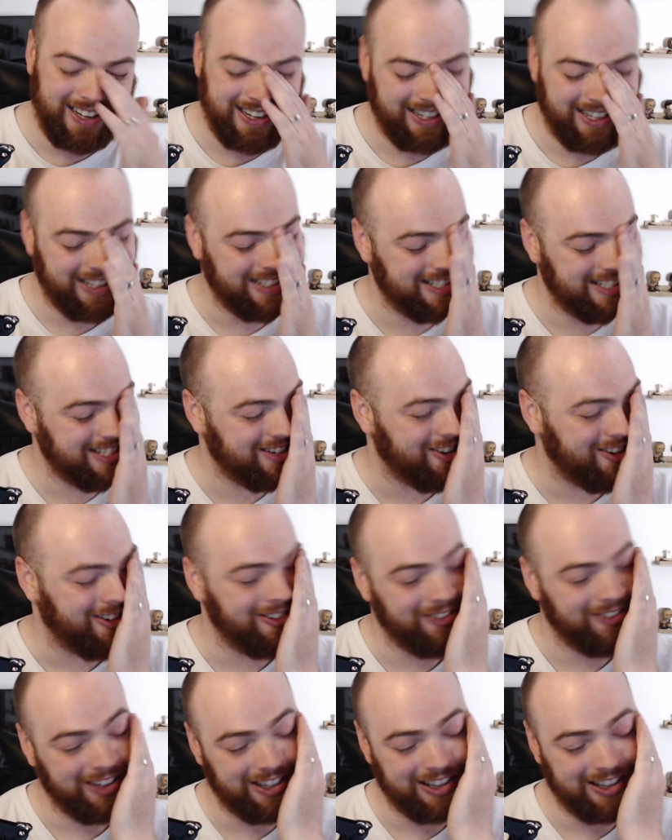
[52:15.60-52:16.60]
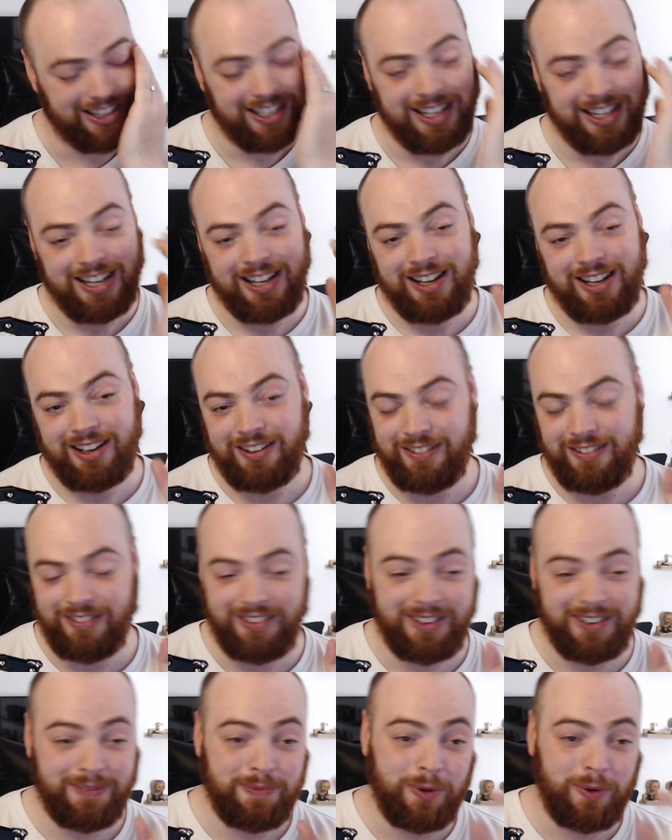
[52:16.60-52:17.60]
It's Scott with
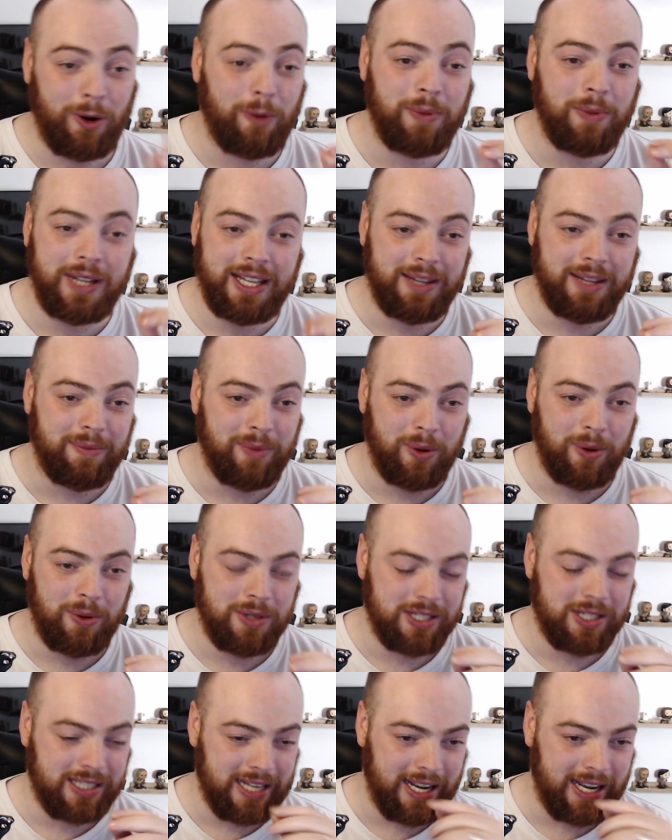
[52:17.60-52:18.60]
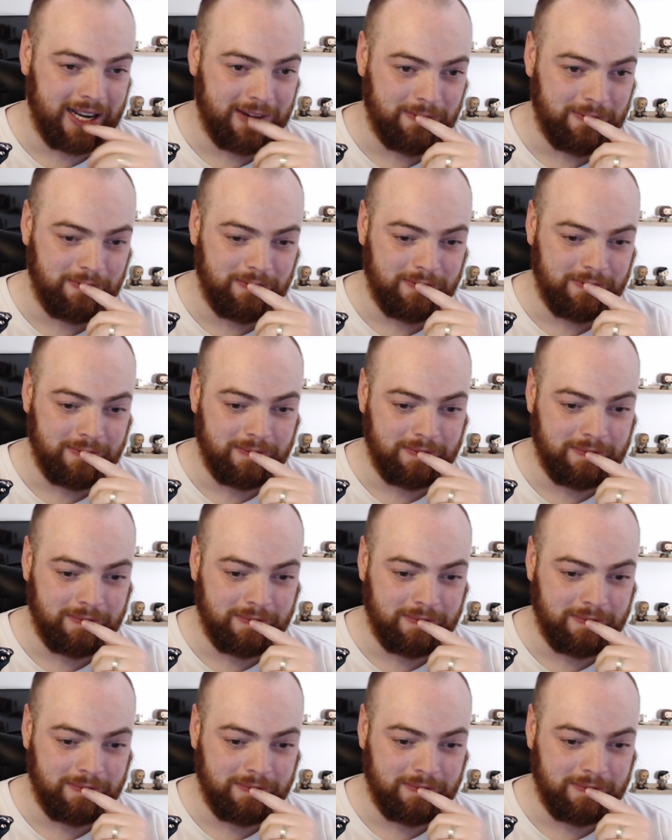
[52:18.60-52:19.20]
probably the most out